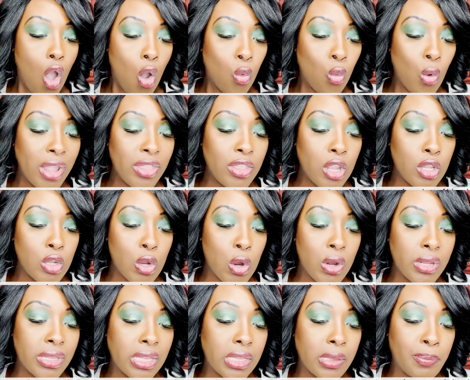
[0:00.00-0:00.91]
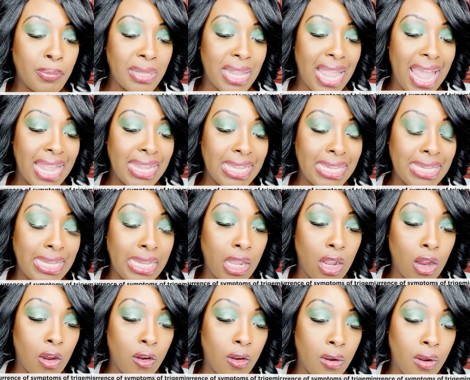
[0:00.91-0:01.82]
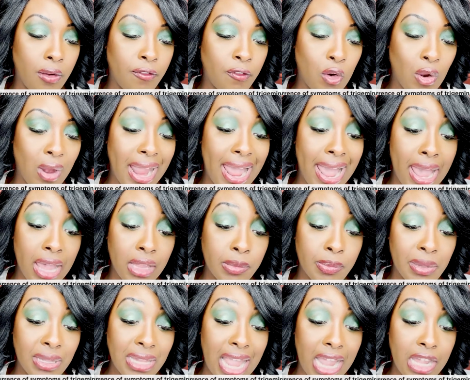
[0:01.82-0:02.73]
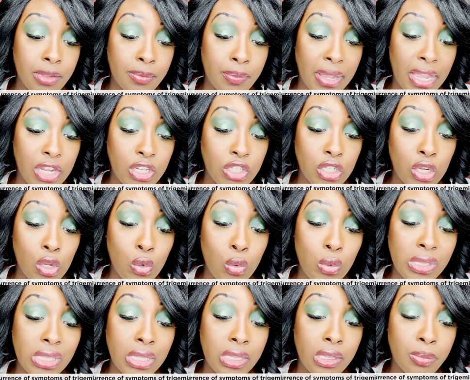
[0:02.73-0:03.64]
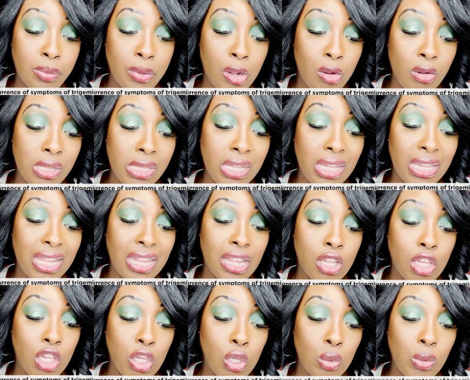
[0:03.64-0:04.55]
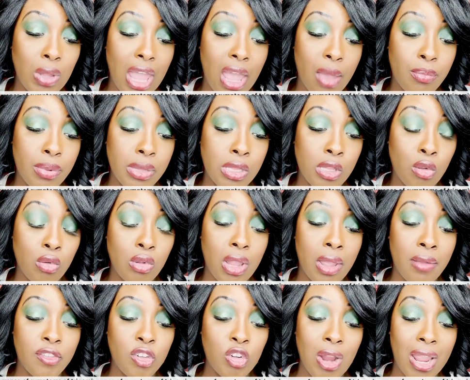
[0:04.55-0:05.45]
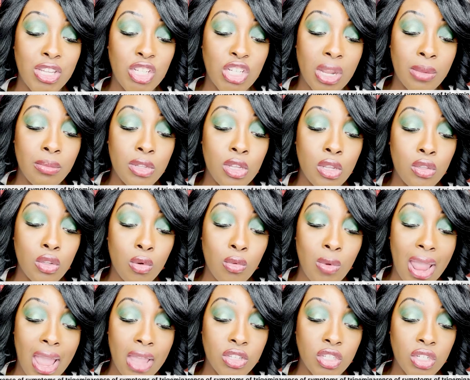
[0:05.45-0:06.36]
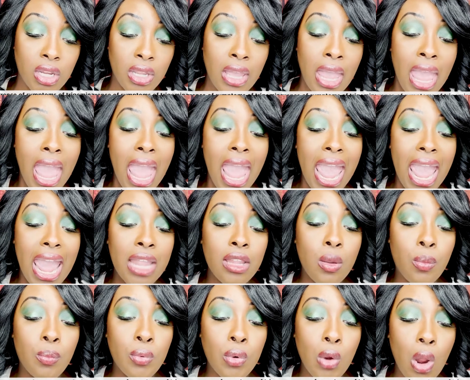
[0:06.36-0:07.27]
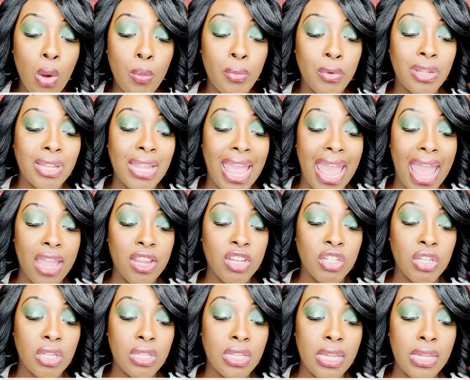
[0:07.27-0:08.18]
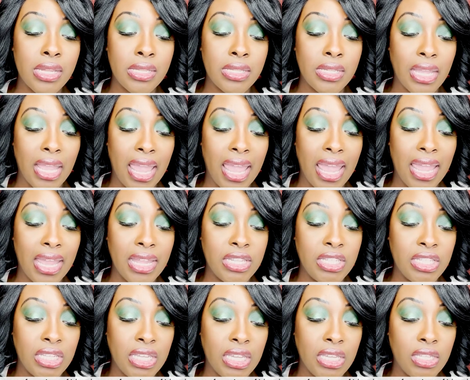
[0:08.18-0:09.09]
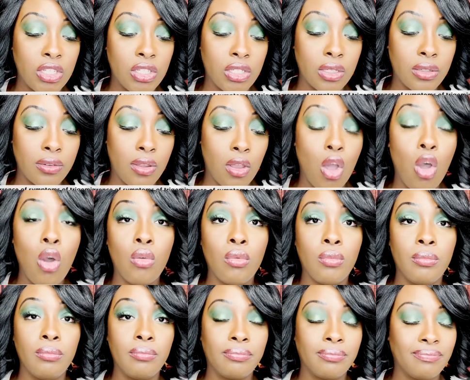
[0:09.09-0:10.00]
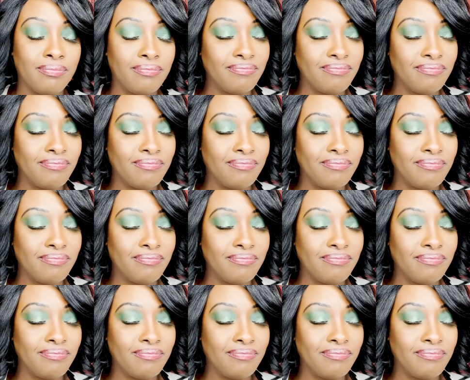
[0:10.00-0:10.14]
When the nurse is planning care for a hospitalized patient who is experiencing an acute episode of trigeminal neuralgia, an appropriate action is to A, teach, oh,